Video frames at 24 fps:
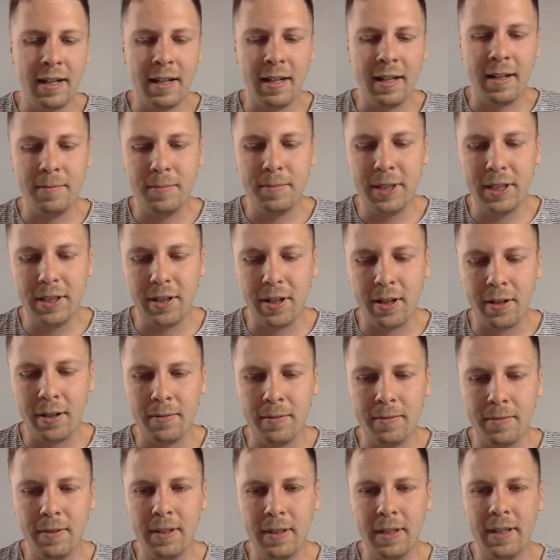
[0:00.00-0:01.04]
You know,
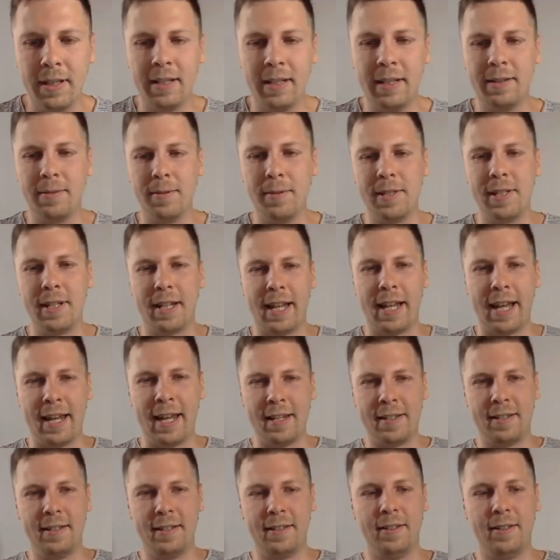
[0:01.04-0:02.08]
it was a case
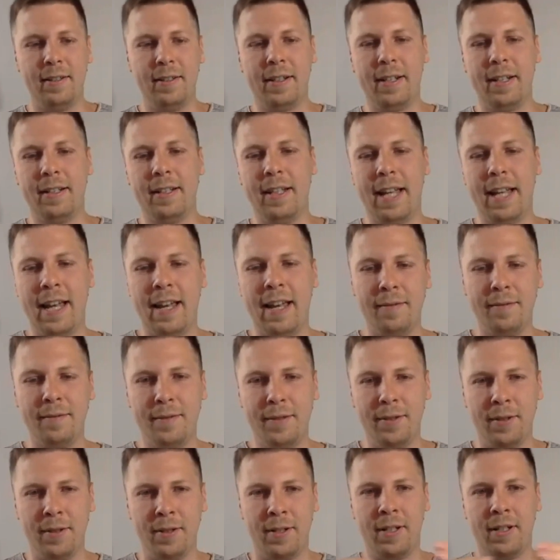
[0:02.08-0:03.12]
that you can have
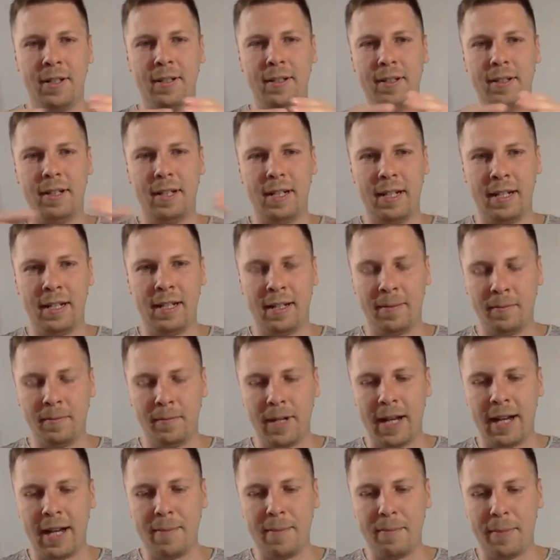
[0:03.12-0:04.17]
your
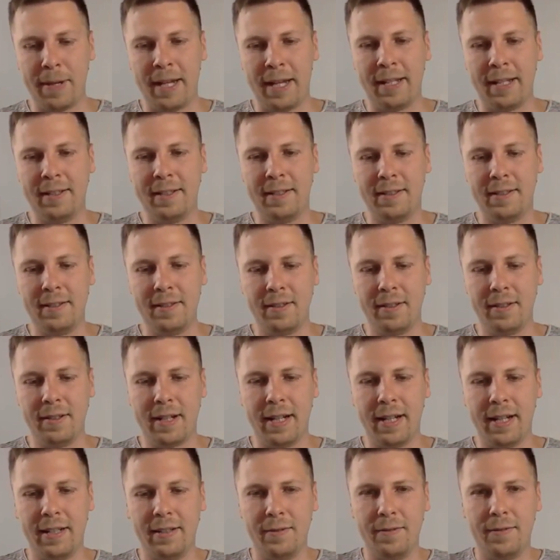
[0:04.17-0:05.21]
iPads
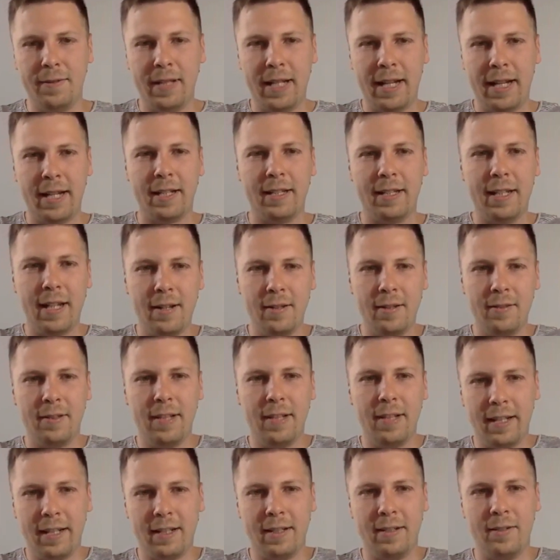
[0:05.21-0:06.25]
kind of lying down,
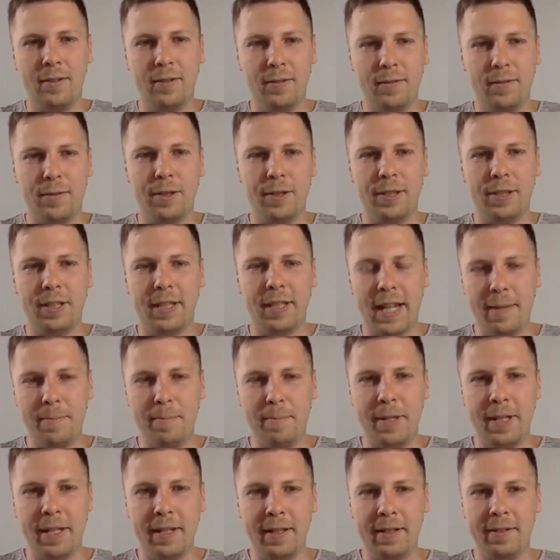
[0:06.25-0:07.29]
like good for
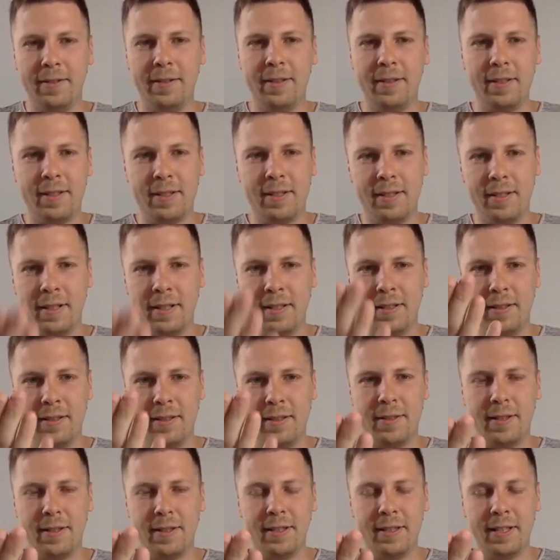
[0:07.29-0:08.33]
typing. It's
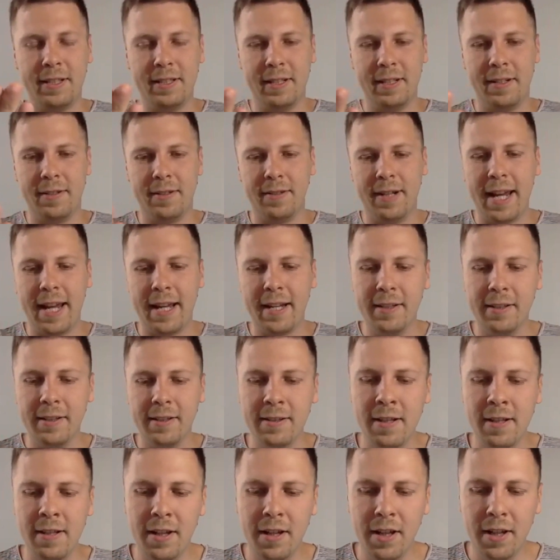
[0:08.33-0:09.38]
30-degree angle,
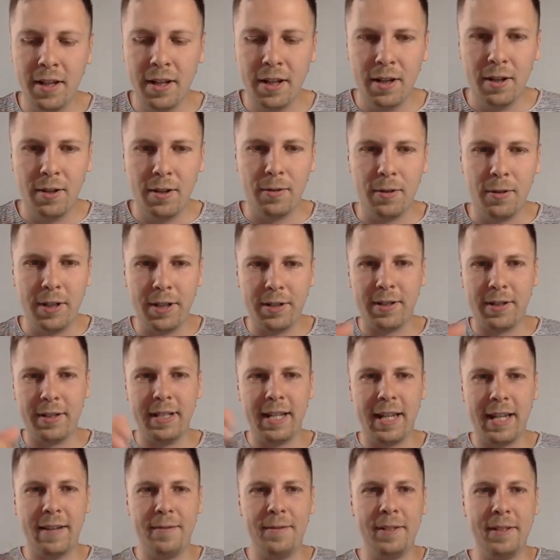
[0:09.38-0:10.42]
or you can
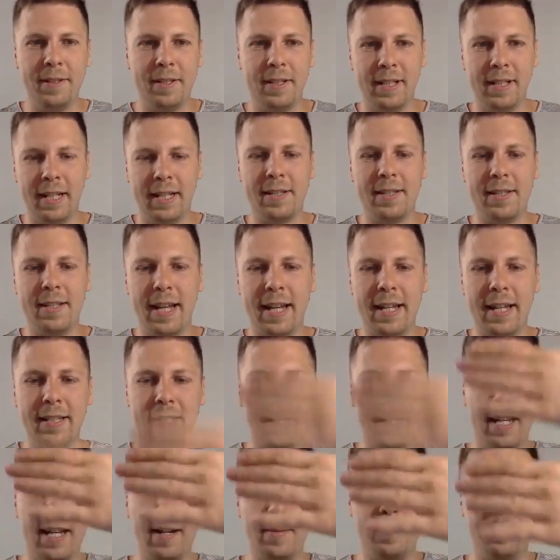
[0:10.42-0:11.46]
have it like
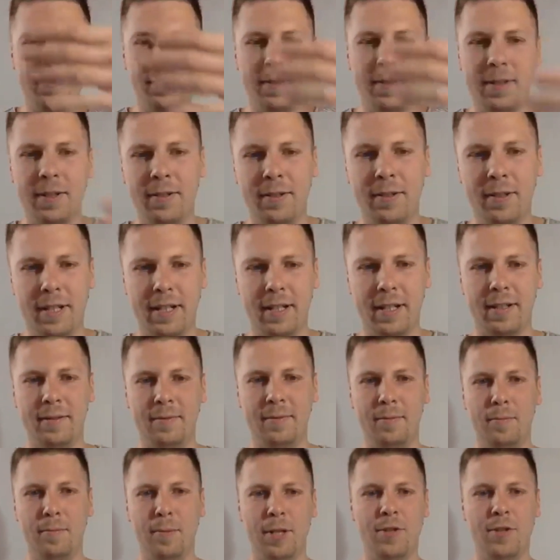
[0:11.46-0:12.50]
standing up, so you can
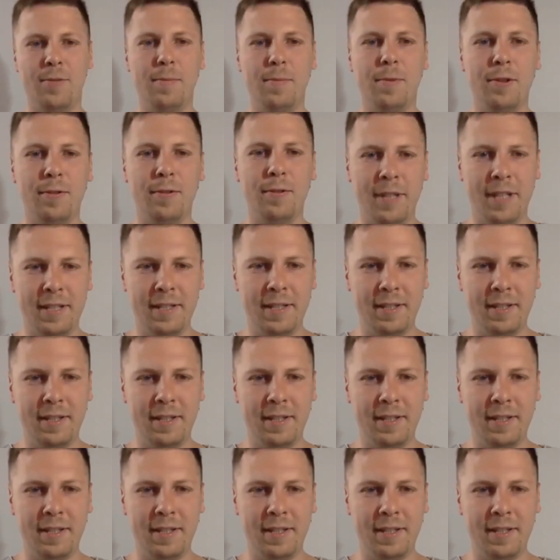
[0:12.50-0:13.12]
watch movies